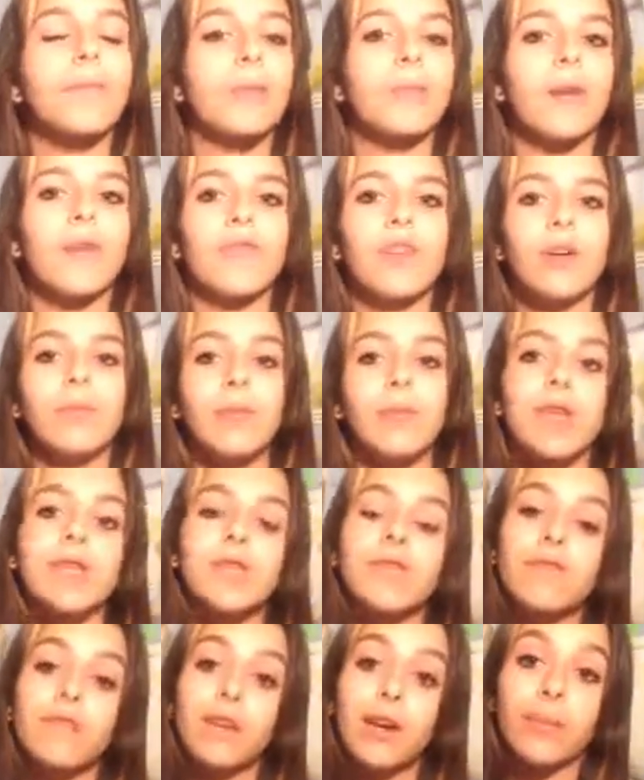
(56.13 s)
that my friend
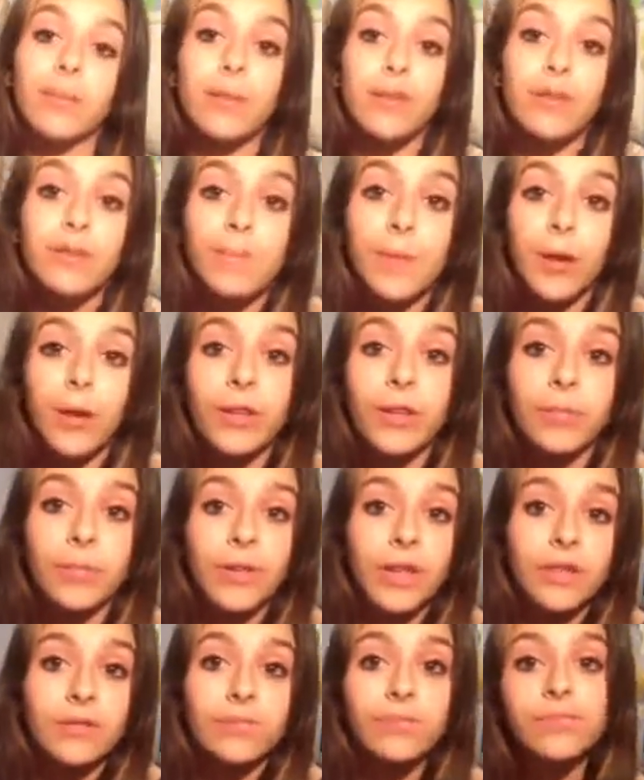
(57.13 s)
Mason invited me to his party
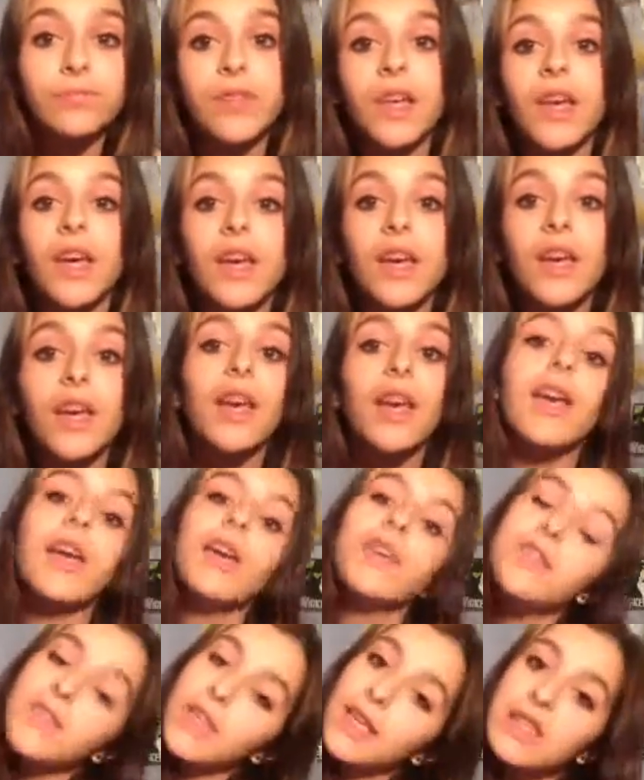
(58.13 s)
tomorrow.
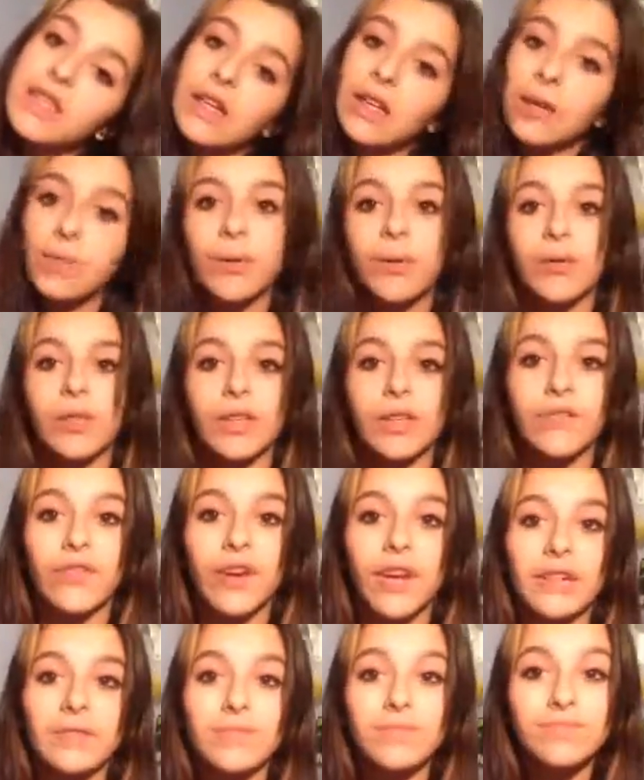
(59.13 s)
And so that's going to be really
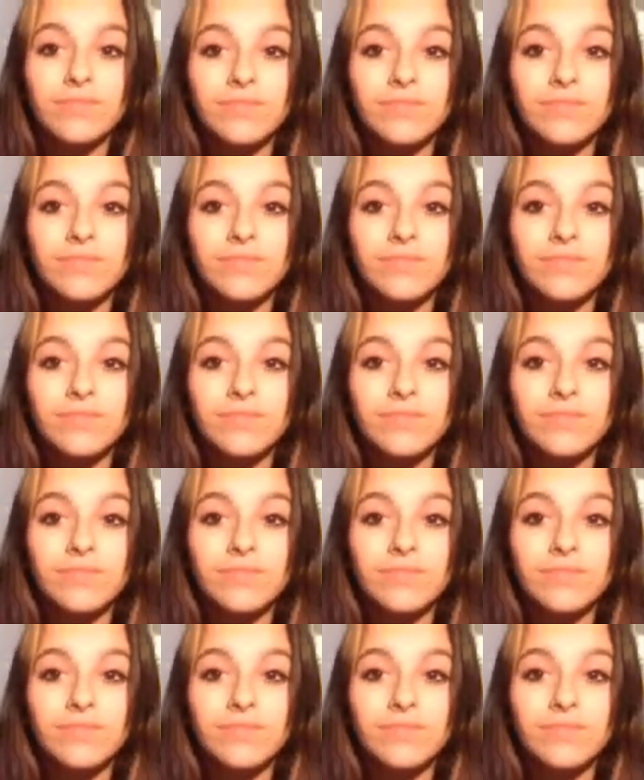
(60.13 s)
fun